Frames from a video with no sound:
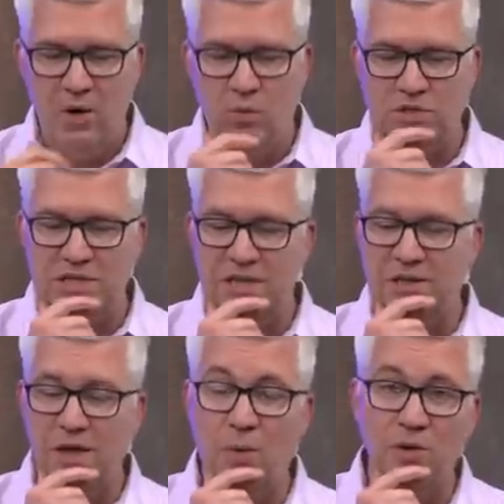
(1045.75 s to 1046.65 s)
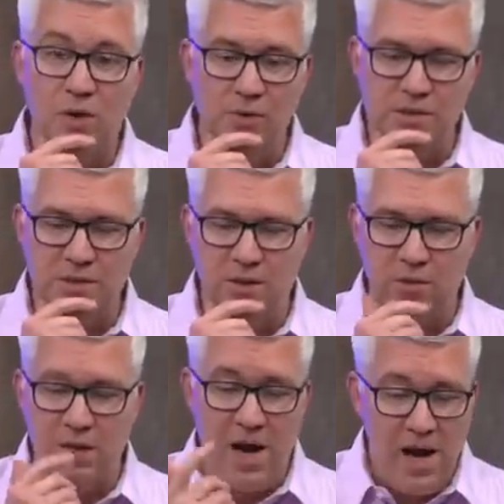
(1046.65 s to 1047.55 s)
We're seeing lower lows and
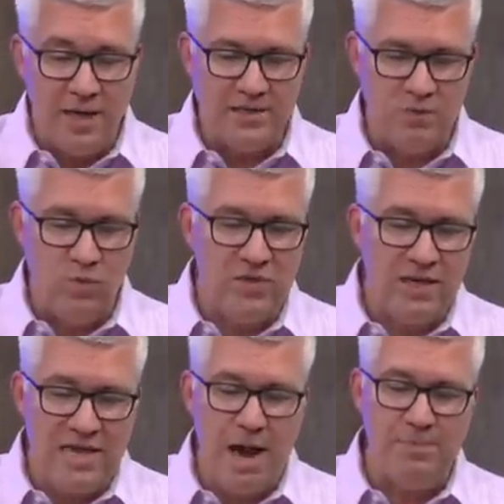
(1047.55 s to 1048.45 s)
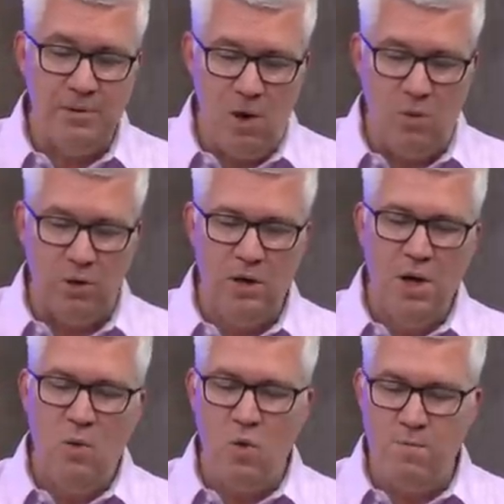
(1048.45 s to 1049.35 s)
lower highs. And with the gap lower,
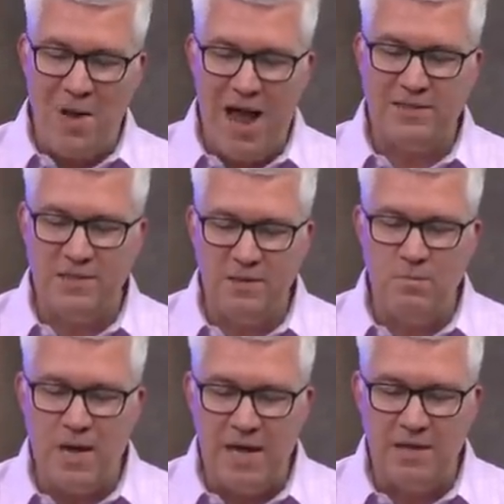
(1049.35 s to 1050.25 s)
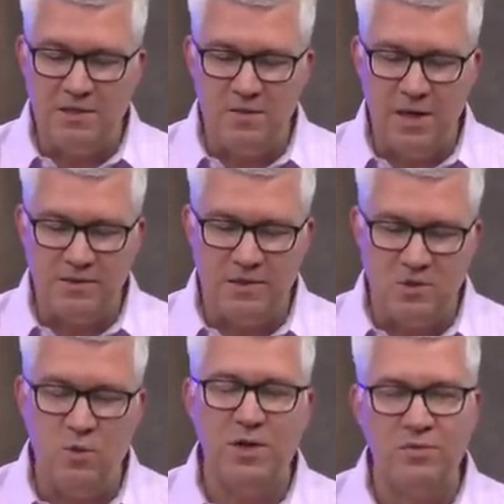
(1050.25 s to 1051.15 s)
we're back to the May two thousand
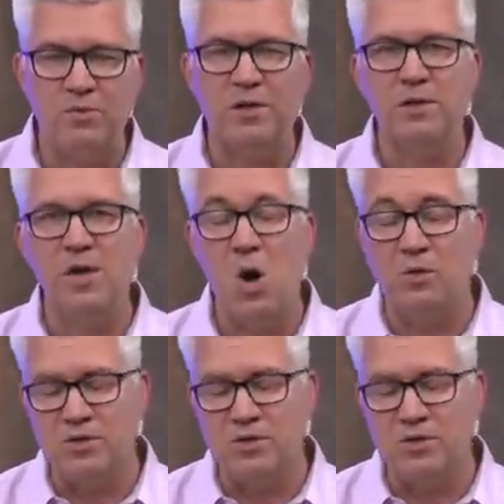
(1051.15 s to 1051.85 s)
twenty-three low.